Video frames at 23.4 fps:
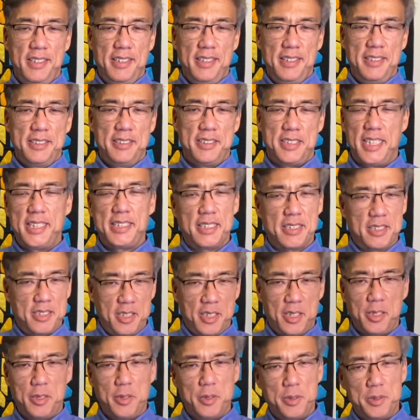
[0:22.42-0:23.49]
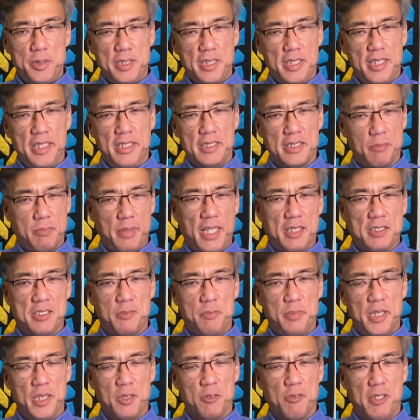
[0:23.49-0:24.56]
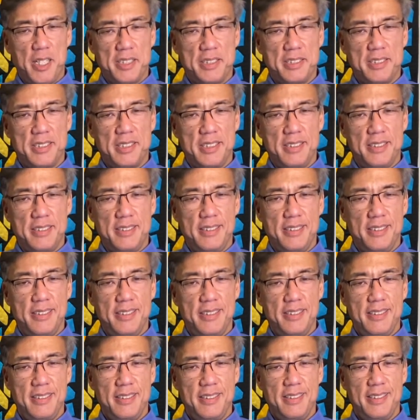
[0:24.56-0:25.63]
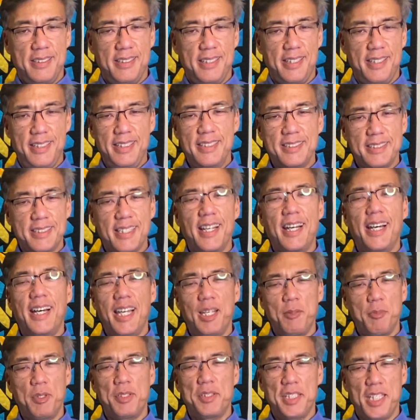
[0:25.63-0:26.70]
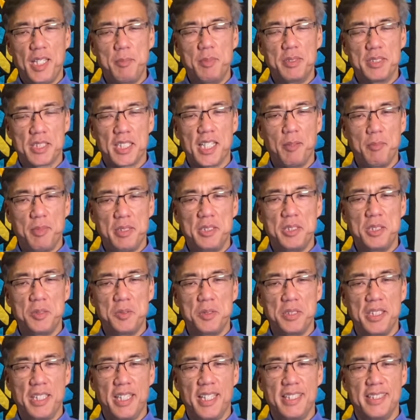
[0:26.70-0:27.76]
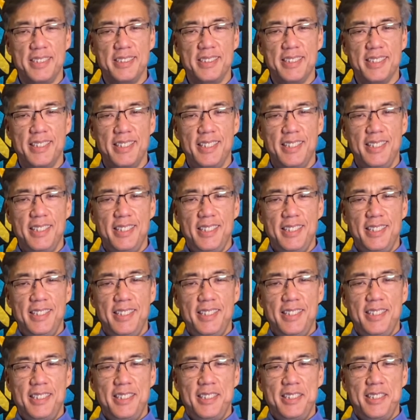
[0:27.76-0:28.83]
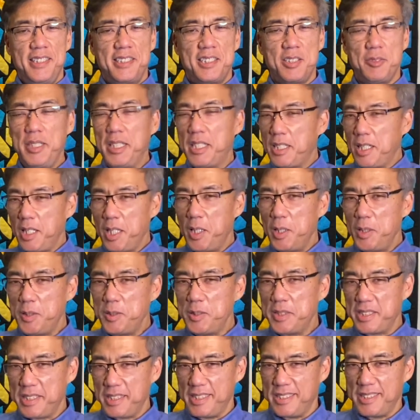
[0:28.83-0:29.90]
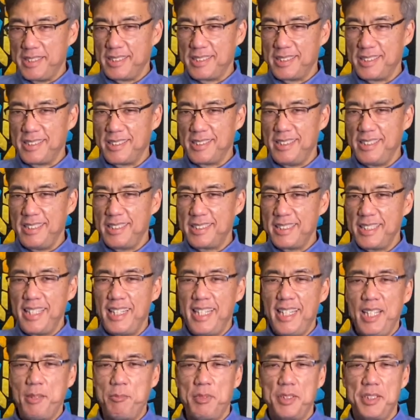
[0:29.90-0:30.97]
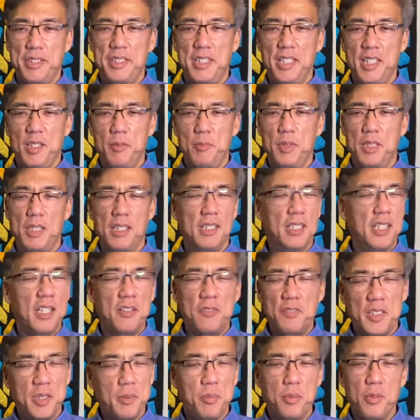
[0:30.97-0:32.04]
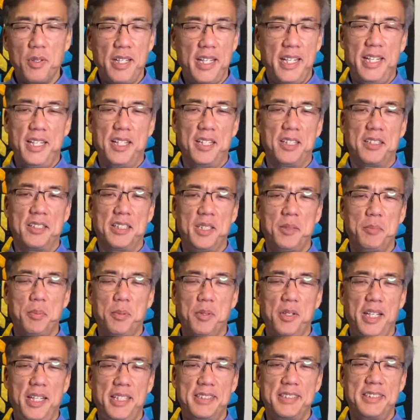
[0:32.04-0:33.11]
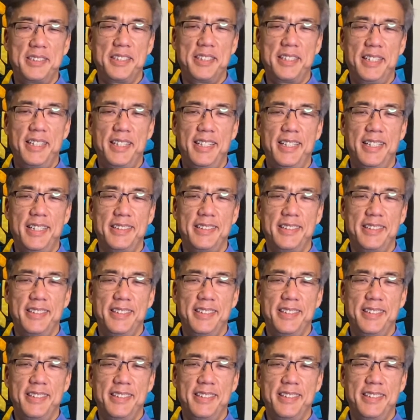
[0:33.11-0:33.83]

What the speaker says: Jesus knows that he is about to be arrested, and his time with them is coming to an end. So he closes this time with them in a lovely prayer. He prays to God,